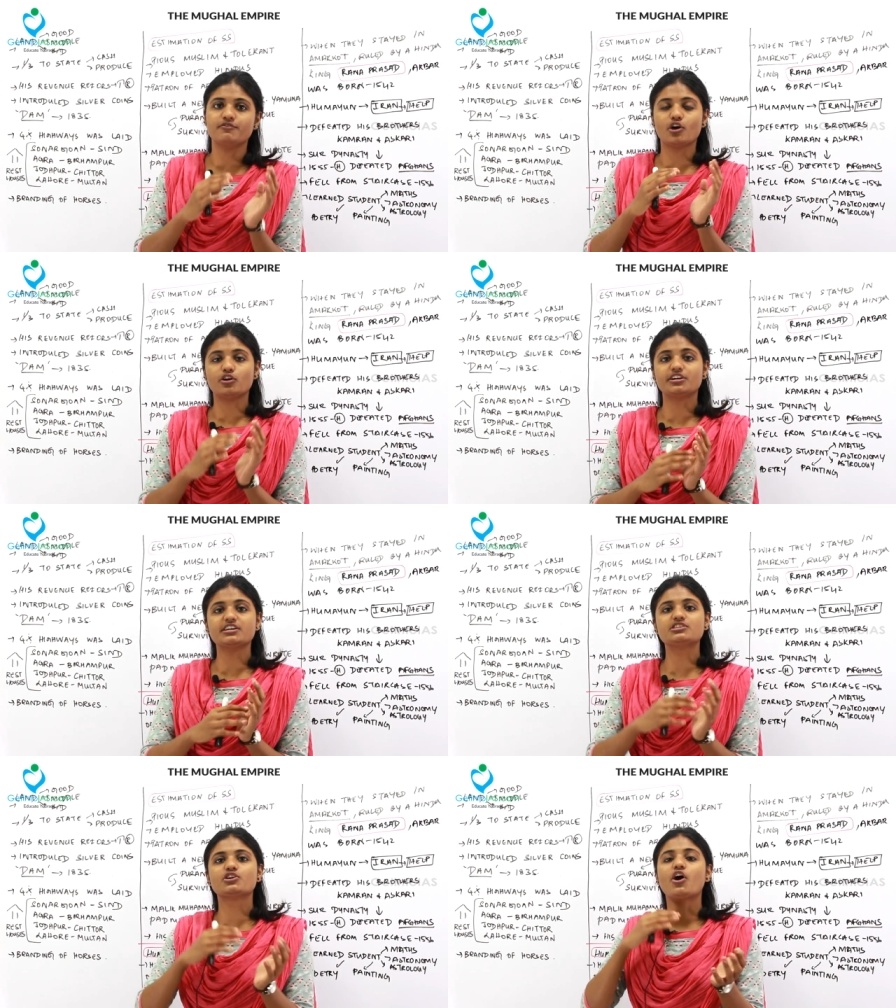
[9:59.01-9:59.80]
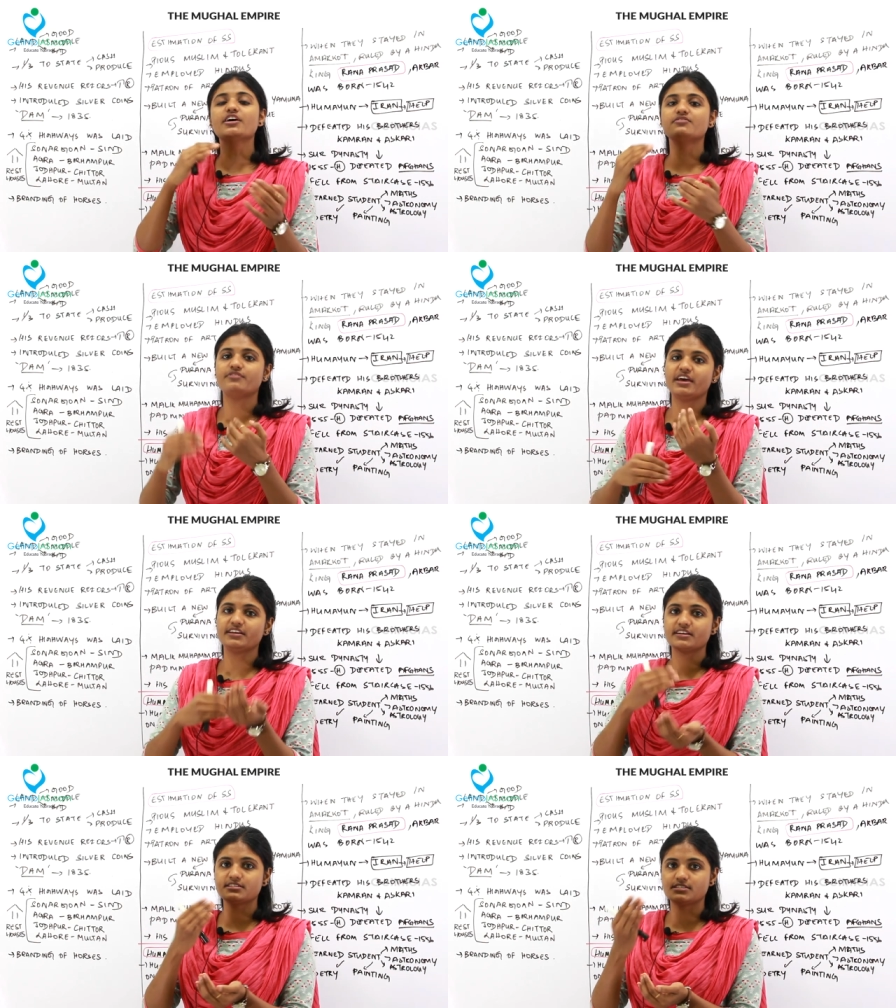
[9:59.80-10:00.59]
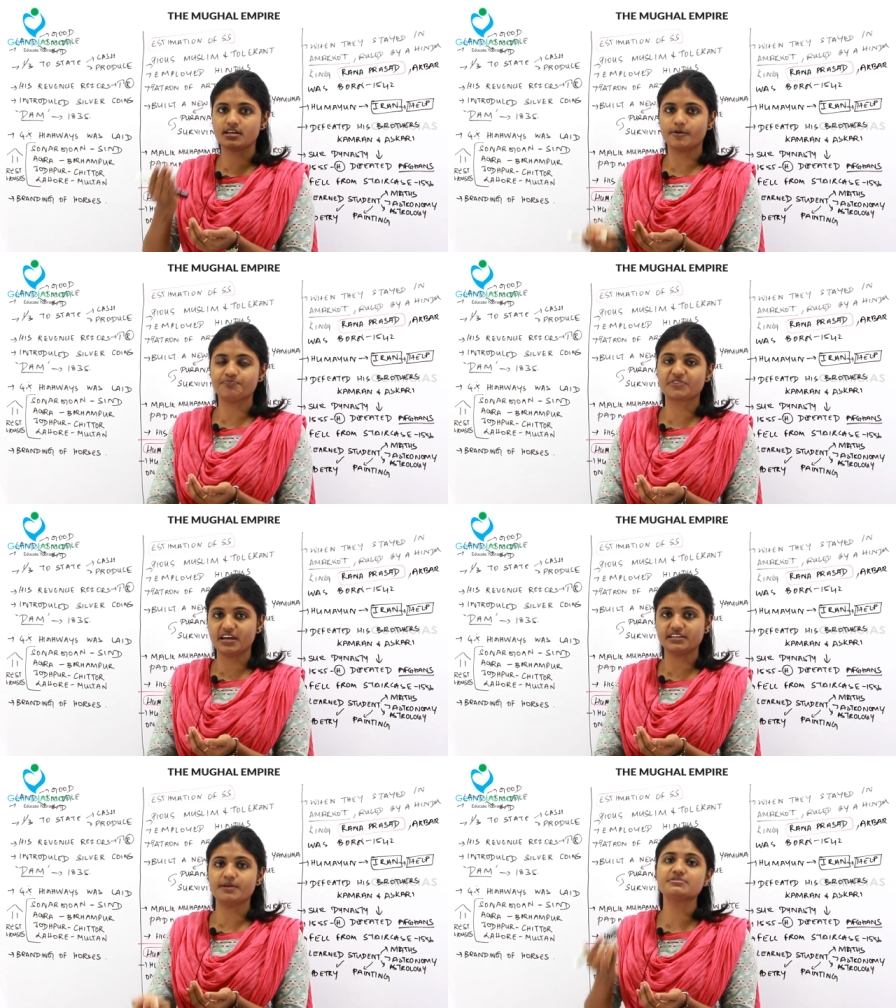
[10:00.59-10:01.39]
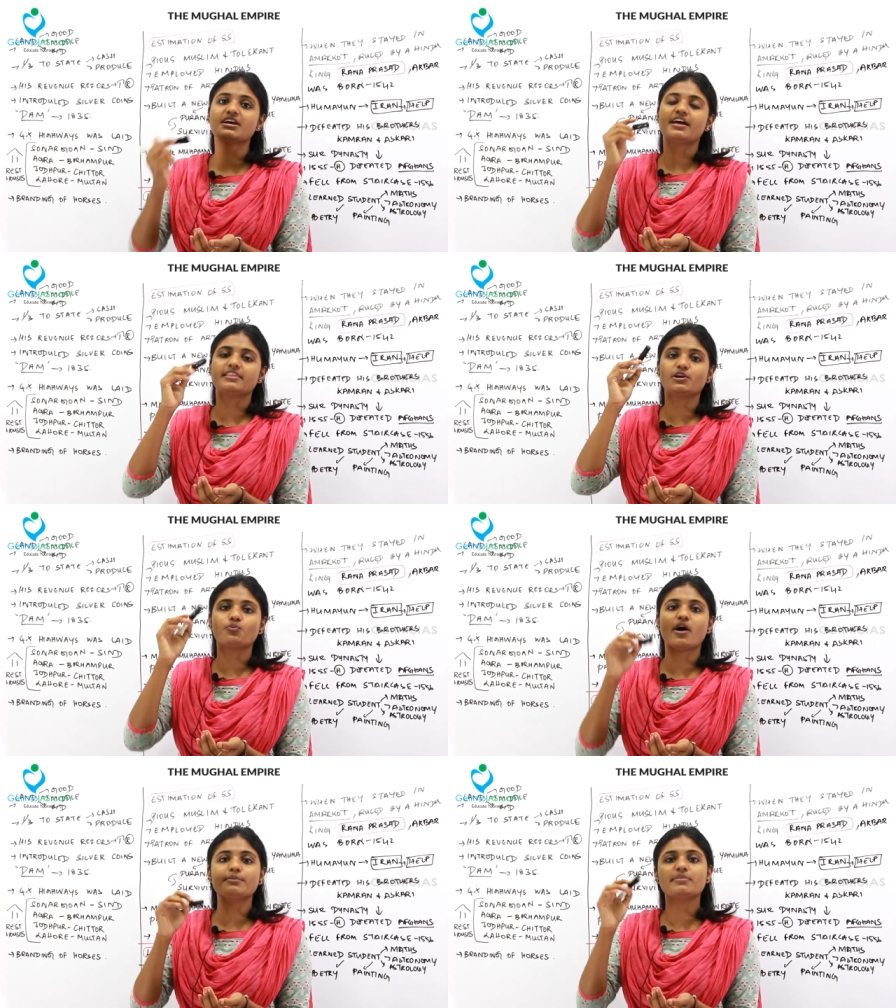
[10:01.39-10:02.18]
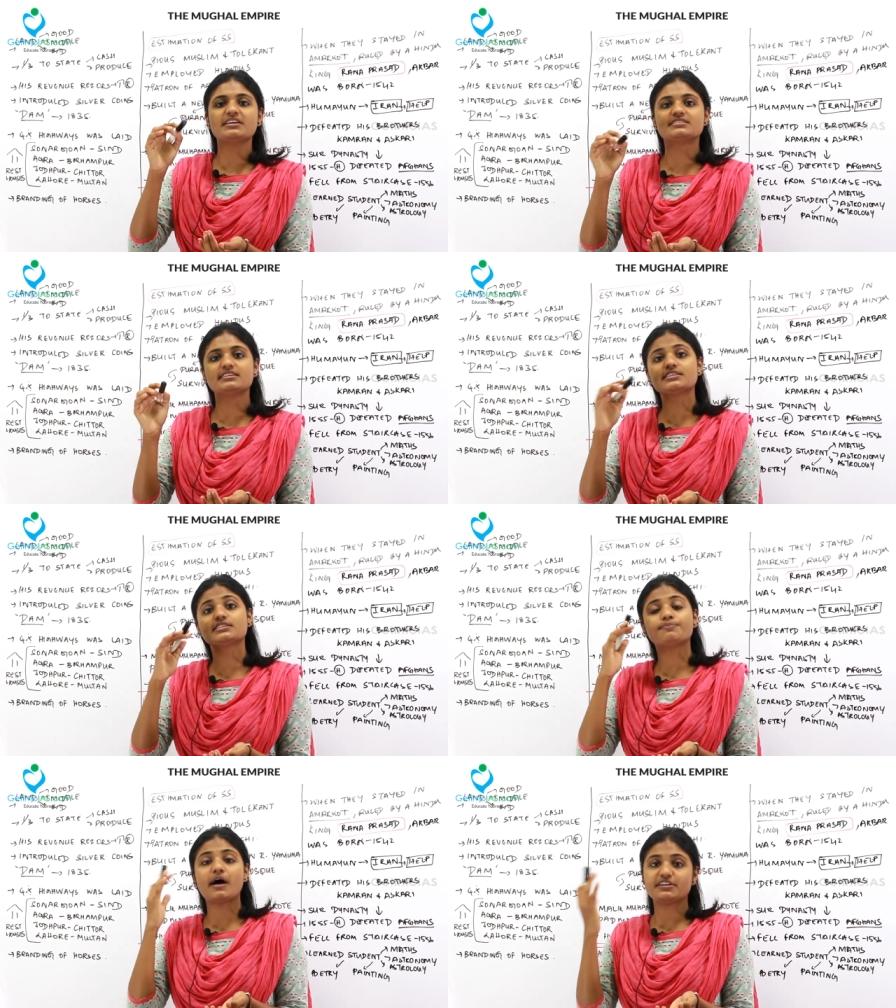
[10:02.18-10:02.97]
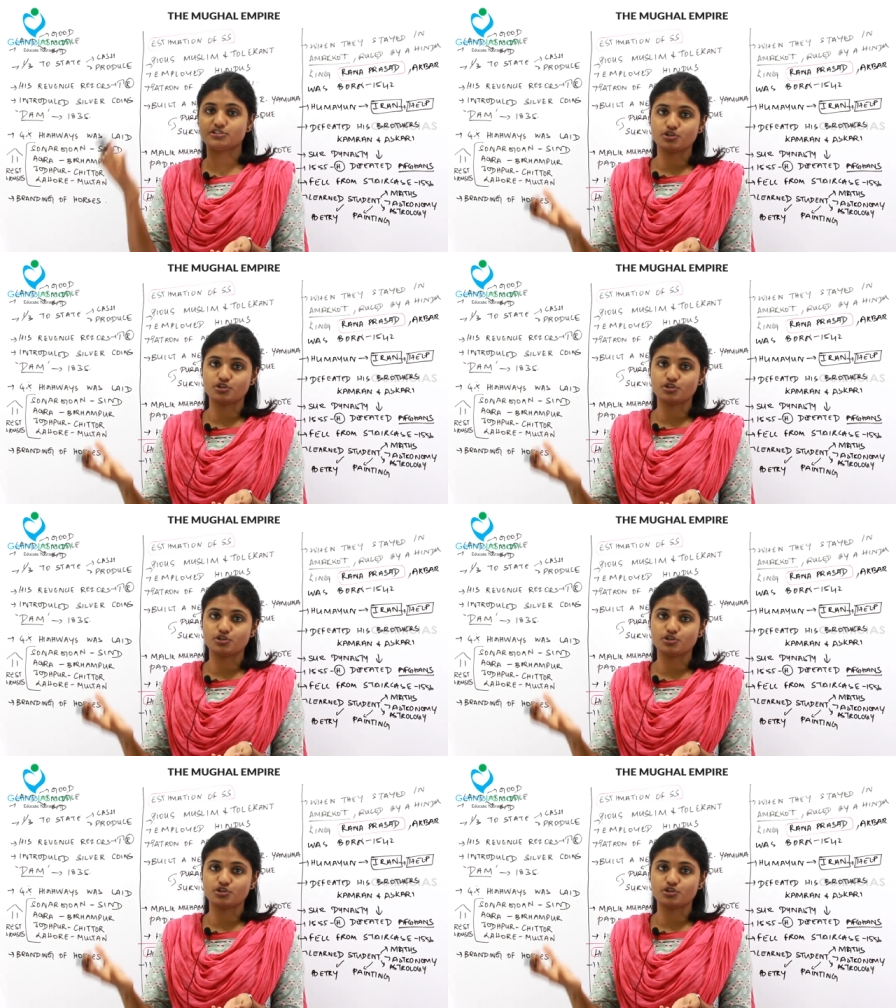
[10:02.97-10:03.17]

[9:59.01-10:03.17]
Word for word: We already saw in various uh, kingdoms that one by sixth part